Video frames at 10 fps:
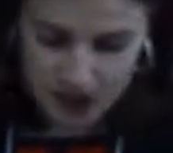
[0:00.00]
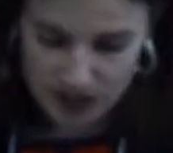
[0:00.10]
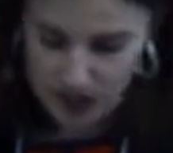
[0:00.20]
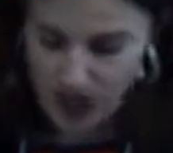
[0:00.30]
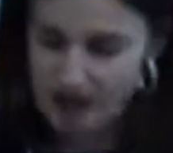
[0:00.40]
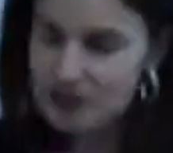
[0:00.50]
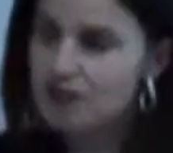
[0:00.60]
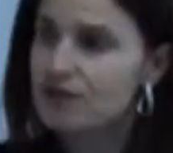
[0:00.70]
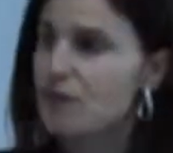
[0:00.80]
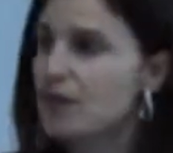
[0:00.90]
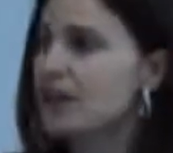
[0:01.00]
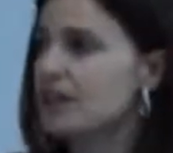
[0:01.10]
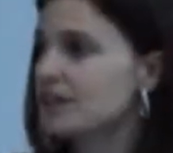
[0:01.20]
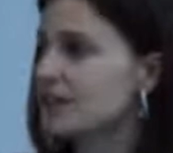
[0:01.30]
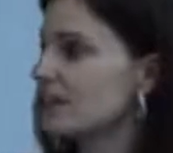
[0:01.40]
So after four
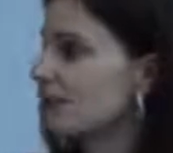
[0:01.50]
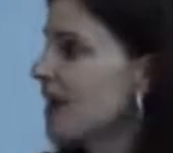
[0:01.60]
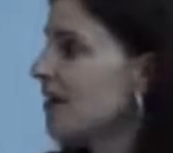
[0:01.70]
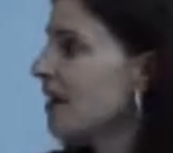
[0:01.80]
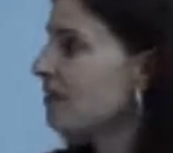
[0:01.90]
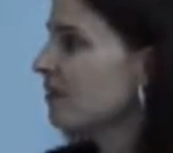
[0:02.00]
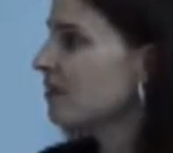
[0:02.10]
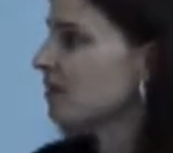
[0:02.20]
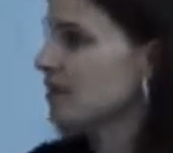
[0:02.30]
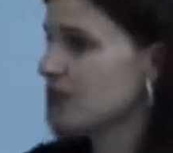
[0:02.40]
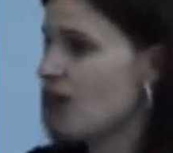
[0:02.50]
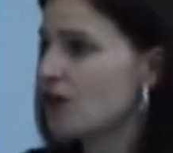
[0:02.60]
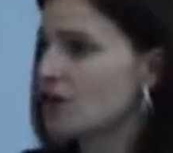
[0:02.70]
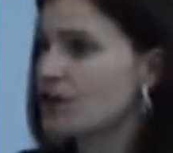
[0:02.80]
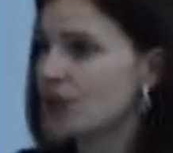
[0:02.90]
years since we had that first
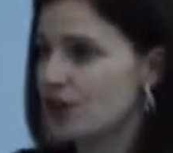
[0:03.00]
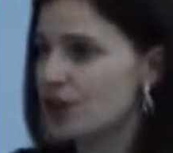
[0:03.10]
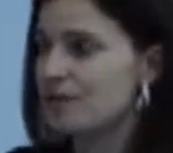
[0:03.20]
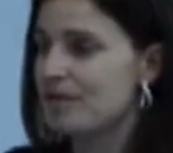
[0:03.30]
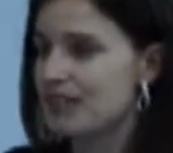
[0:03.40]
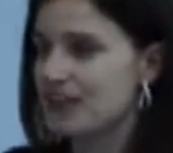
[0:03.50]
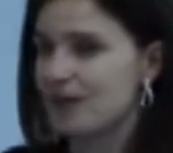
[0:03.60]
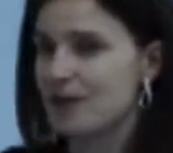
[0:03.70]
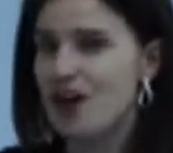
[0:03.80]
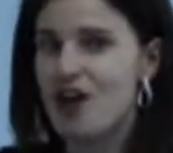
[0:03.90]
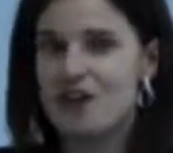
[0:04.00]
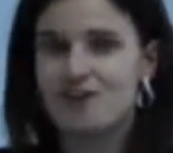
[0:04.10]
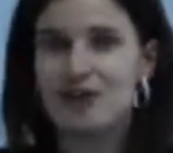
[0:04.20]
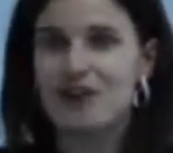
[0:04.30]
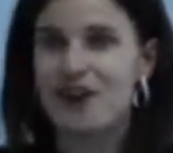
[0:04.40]
inaugural Kirk meeting, we all
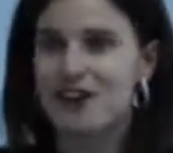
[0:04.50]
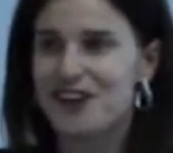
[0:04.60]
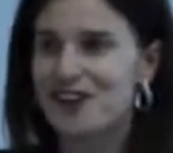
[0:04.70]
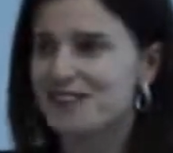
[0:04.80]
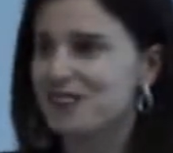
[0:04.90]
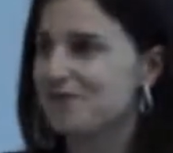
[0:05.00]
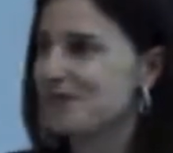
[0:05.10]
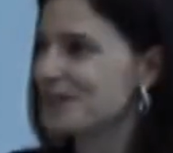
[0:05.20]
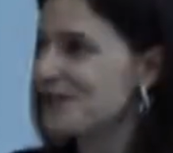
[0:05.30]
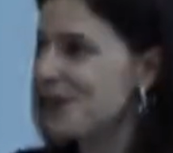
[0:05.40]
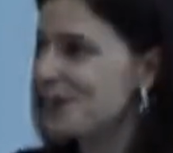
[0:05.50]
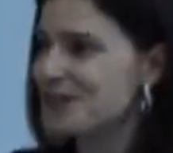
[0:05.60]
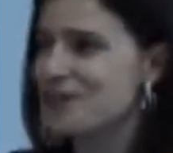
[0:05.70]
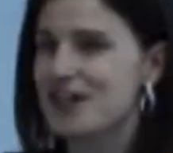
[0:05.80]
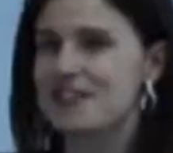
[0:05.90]
have been gone off and been trying to
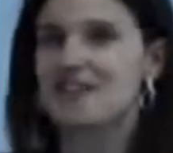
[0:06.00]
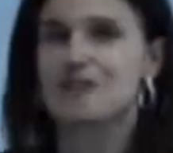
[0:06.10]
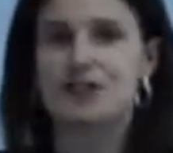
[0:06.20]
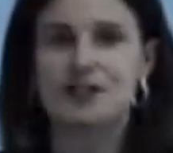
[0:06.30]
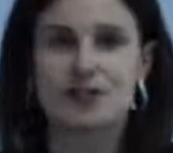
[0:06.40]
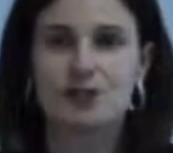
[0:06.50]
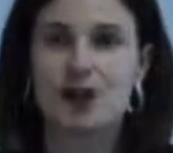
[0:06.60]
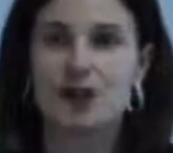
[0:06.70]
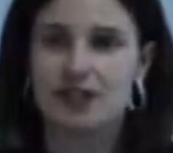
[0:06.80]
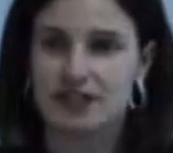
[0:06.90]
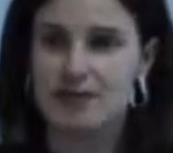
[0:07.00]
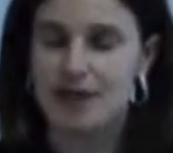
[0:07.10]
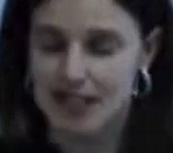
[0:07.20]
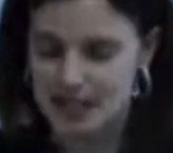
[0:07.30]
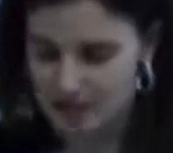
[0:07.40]
address these research priorities in
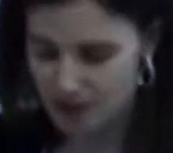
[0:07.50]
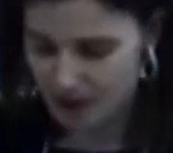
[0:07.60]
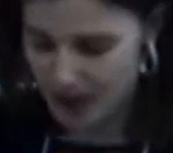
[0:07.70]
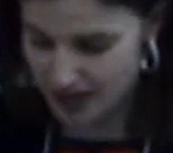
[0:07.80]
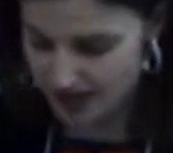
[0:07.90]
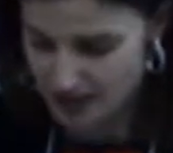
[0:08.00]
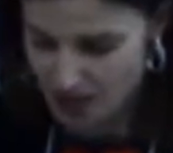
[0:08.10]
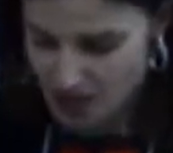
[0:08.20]
many different ways.